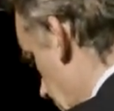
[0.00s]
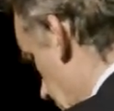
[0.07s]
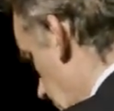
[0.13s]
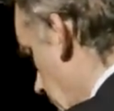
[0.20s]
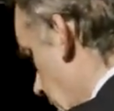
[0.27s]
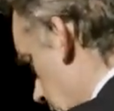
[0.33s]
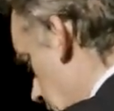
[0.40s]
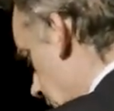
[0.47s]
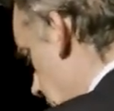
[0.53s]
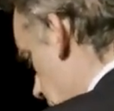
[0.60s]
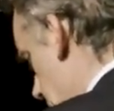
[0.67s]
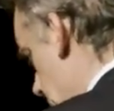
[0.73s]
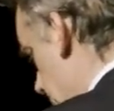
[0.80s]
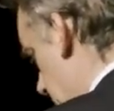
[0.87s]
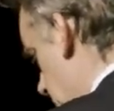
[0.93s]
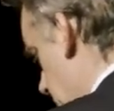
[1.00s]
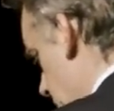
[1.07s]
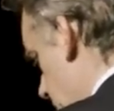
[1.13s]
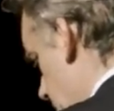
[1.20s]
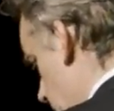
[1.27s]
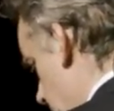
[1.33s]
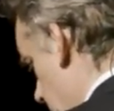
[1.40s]
And I think it's especially
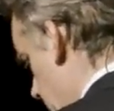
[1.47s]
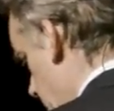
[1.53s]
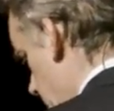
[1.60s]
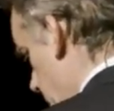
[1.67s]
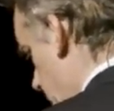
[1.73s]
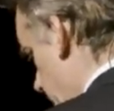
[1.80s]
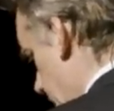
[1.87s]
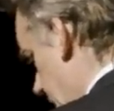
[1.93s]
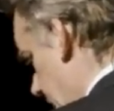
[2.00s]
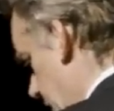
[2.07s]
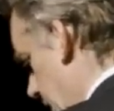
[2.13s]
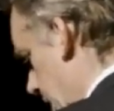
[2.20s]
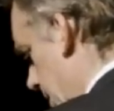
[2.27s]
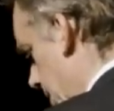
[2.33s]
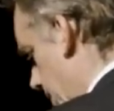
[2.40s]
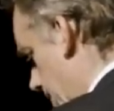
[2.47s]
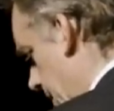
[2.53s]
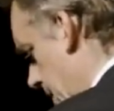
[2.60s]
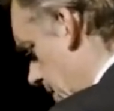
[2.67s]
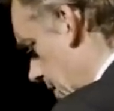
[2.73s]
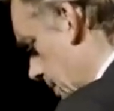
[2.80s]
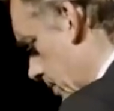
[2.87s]
true with the story of Cain and Abel
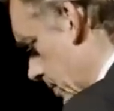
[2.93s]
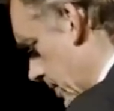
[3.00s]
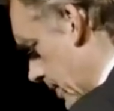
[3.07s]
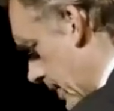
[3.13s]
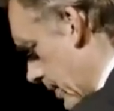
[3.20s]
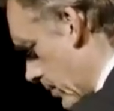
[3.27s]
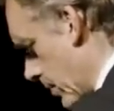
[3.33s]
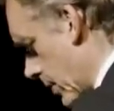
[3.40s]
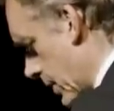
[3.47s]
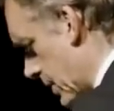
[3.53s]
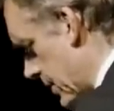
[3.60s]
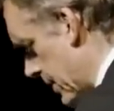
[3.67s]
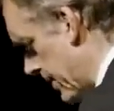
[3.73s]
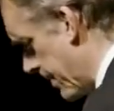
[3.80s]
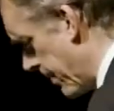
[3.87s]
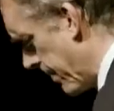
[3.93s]
because it, it works